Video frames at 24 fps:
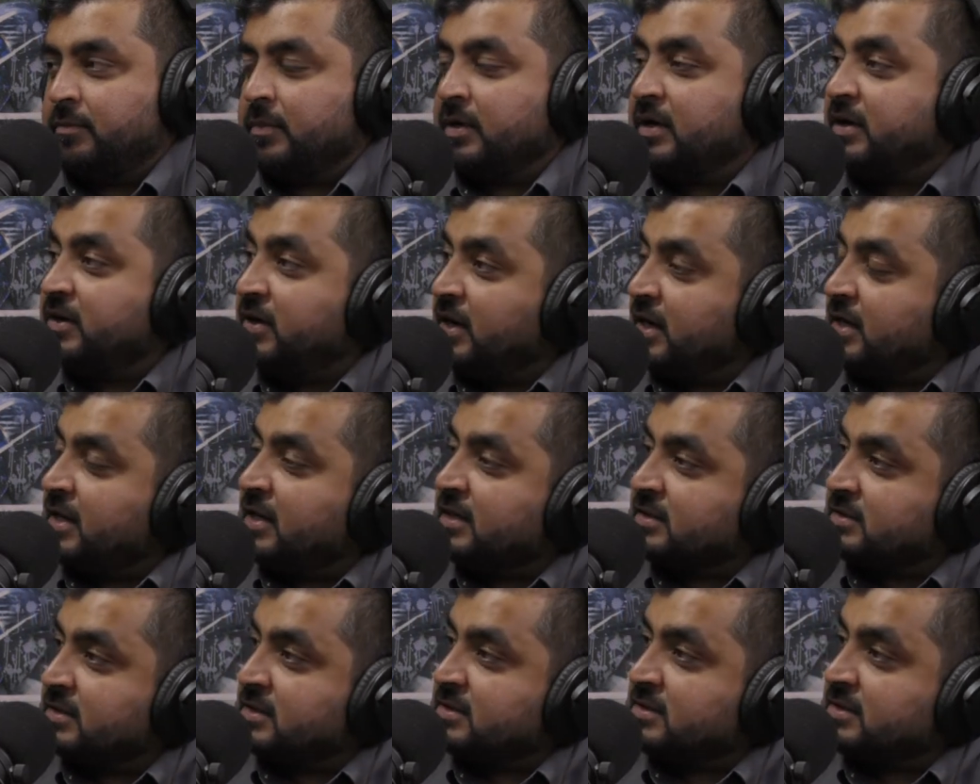Creating a
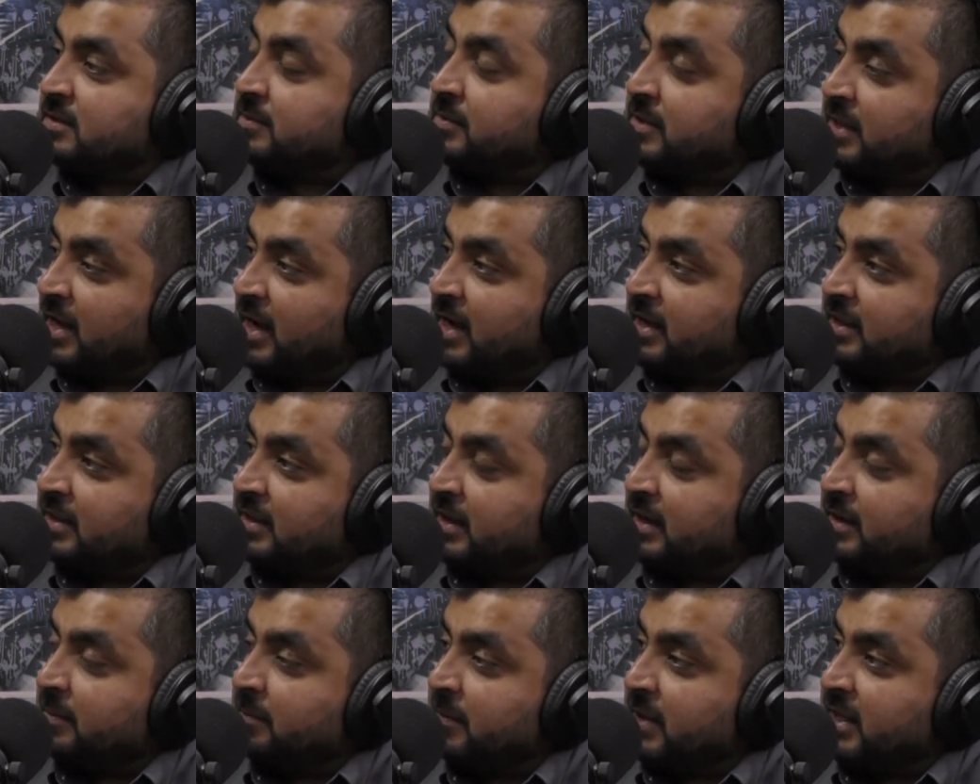system like
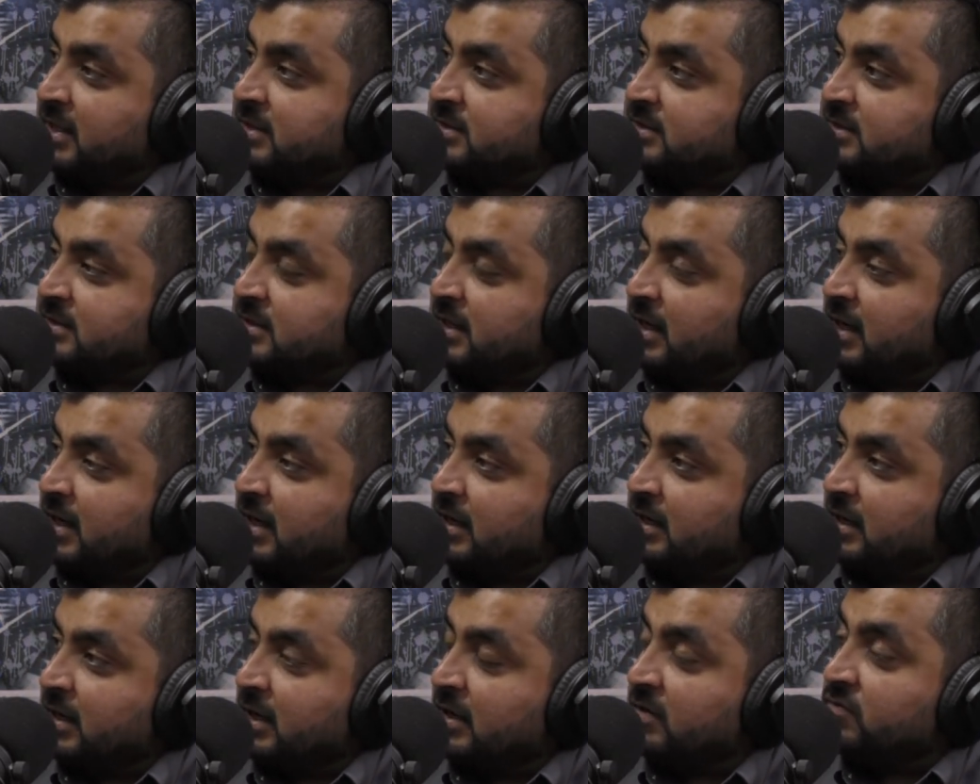that means
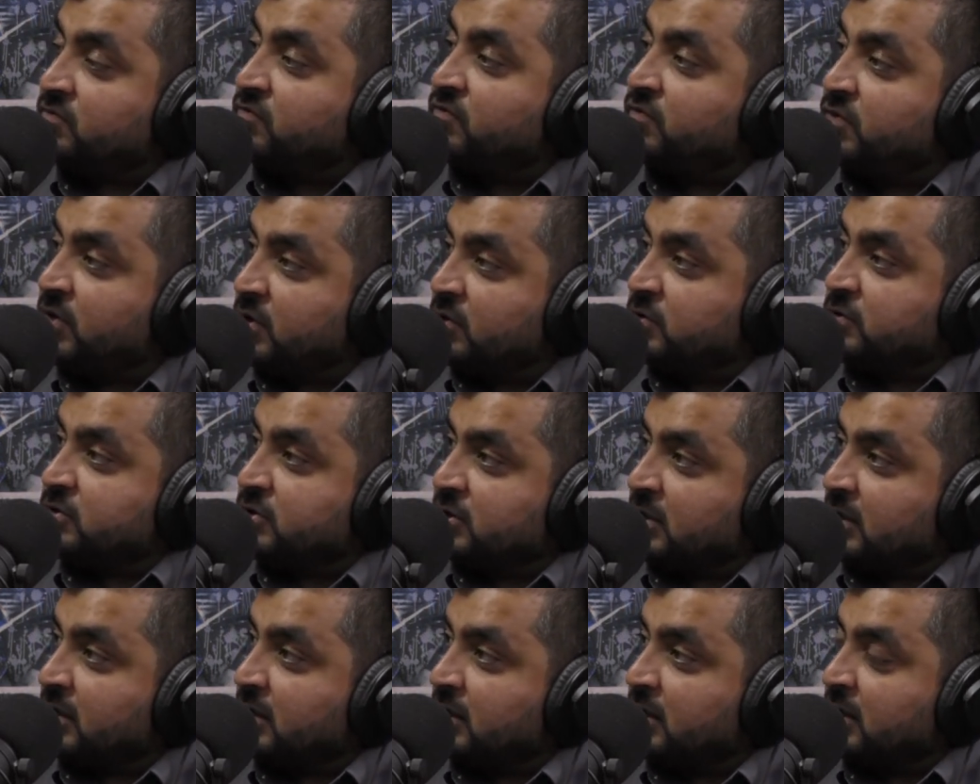that in
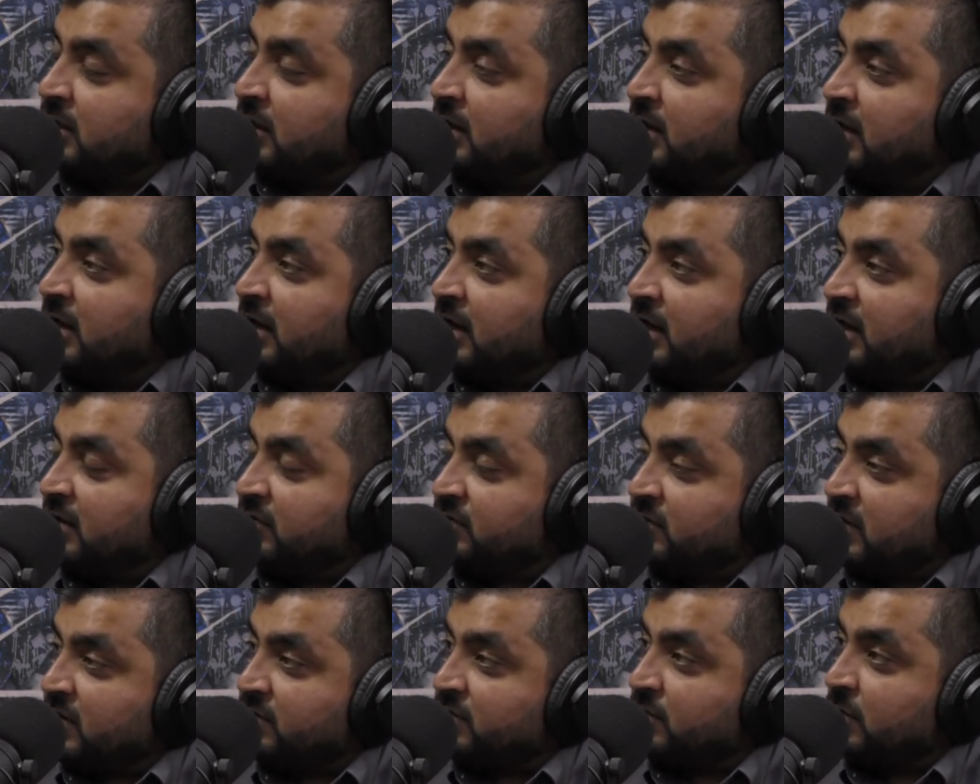future, if
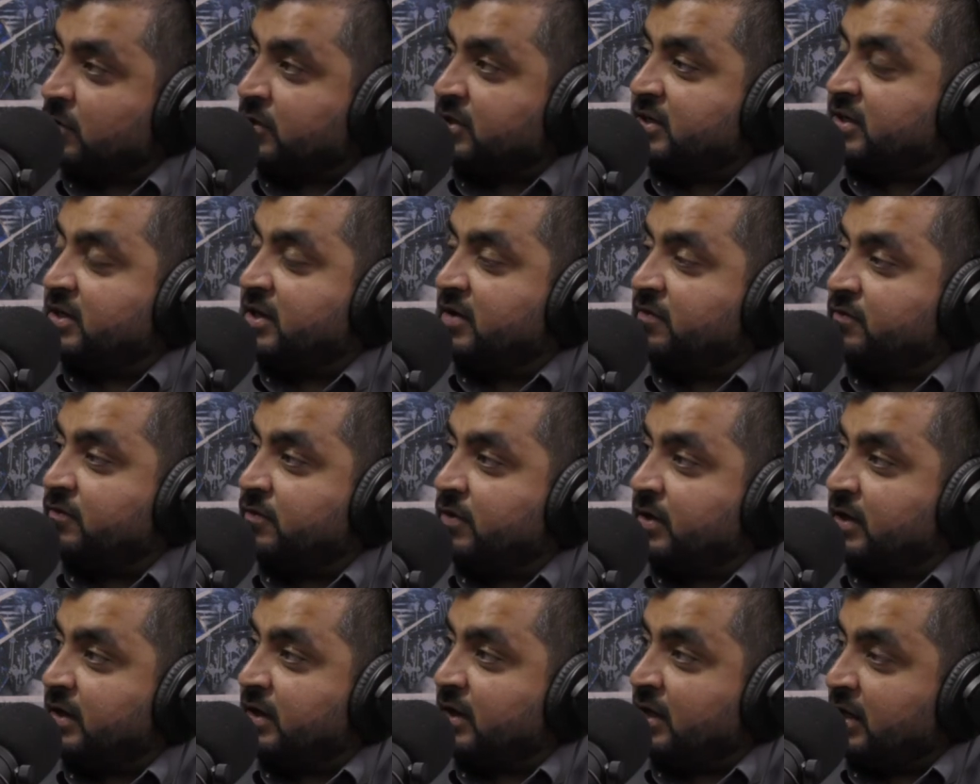they've got
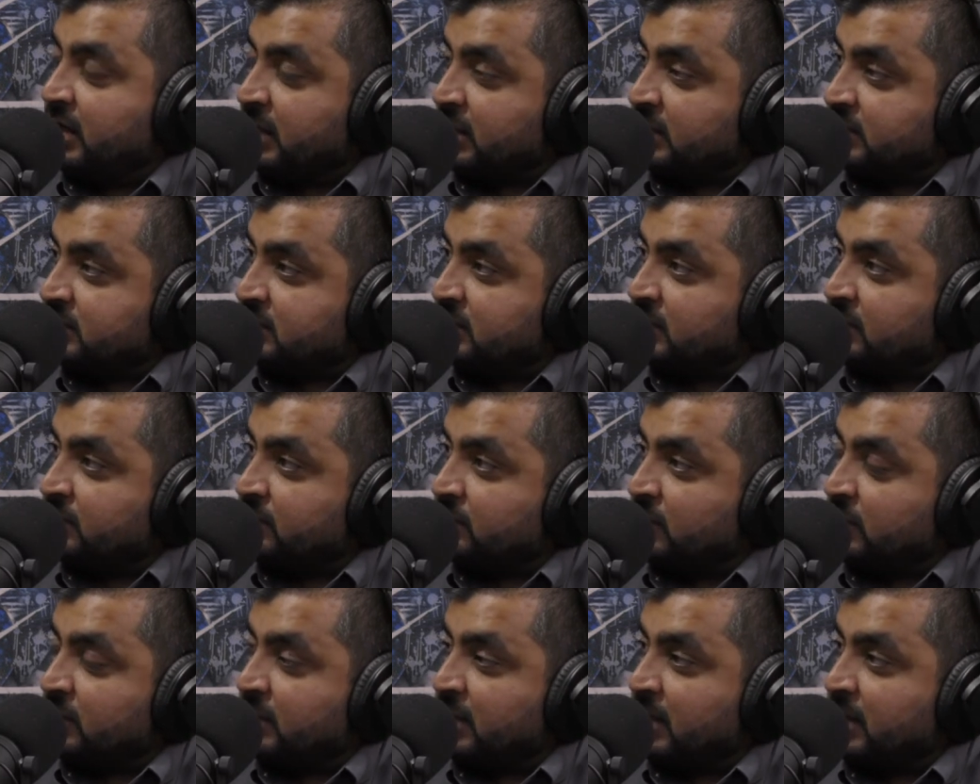different needs
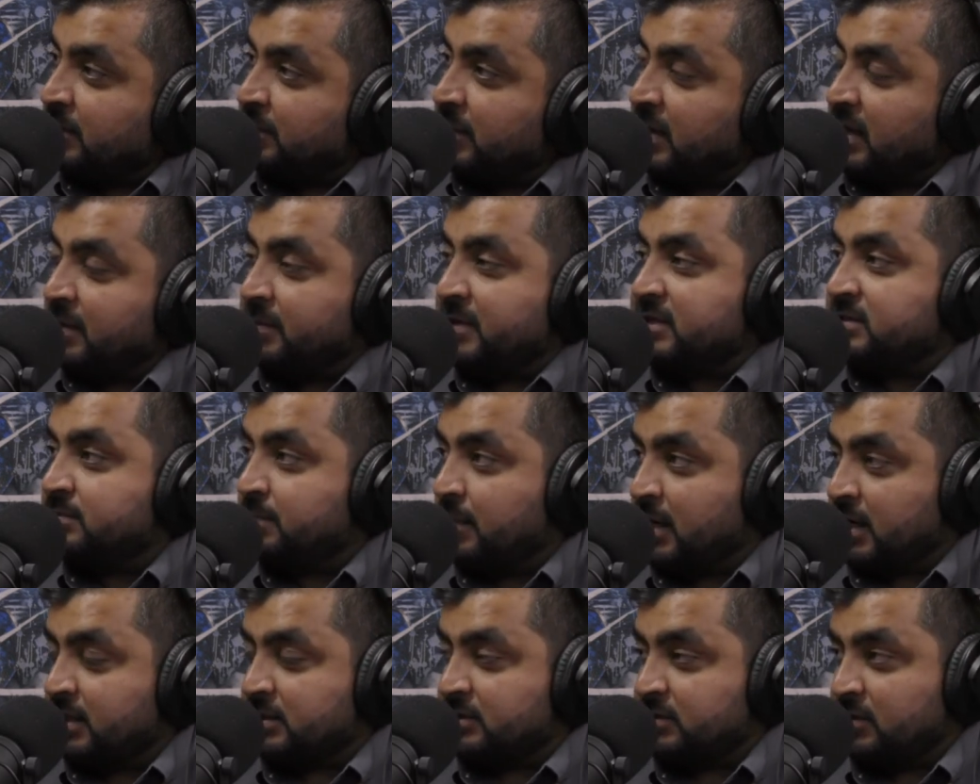for their BMS
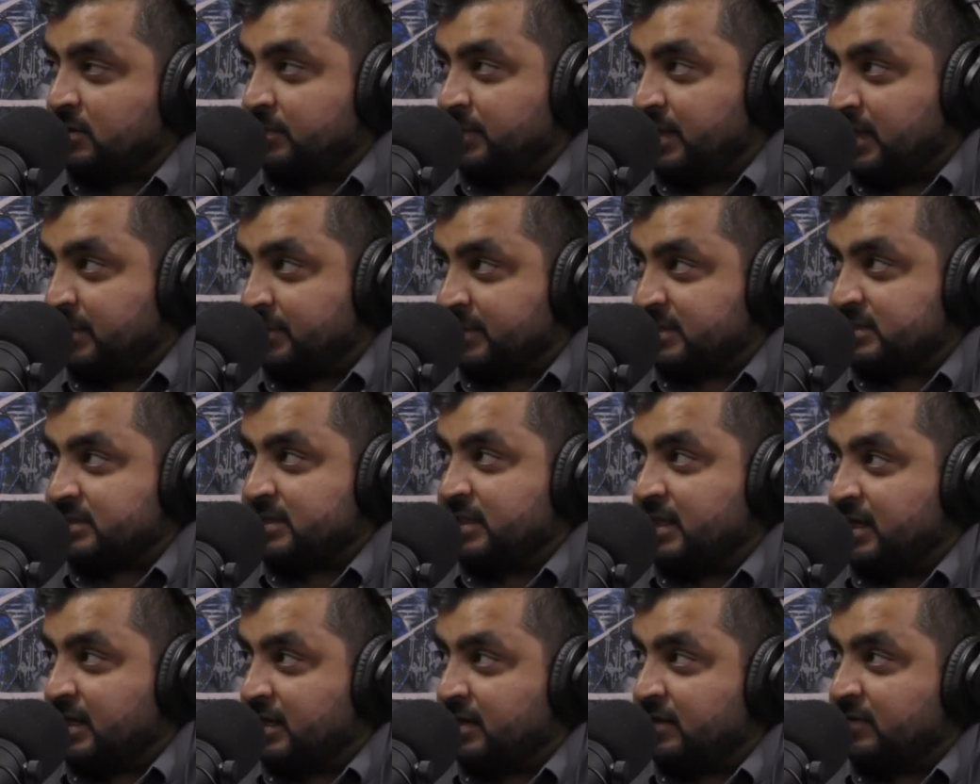master or BMS
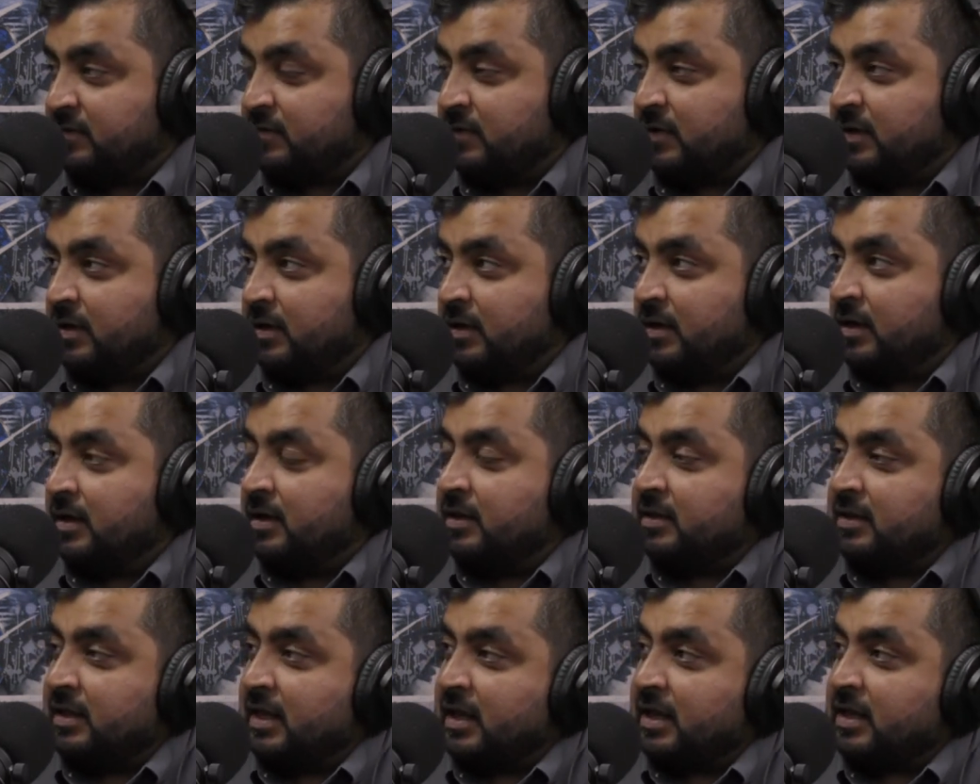slave,
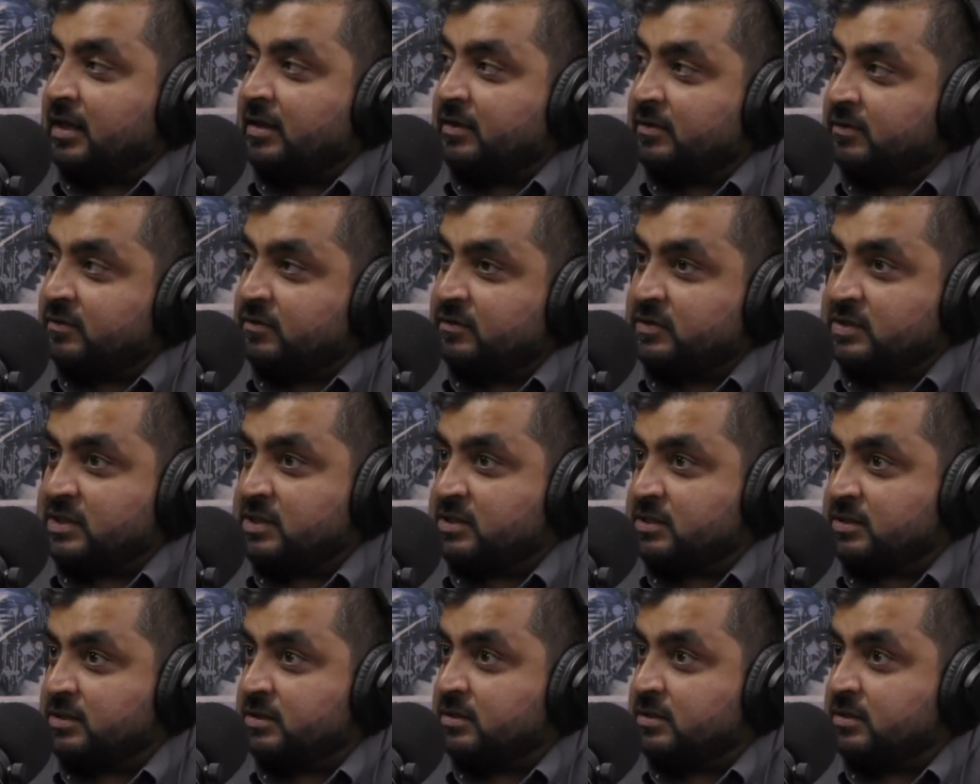they can just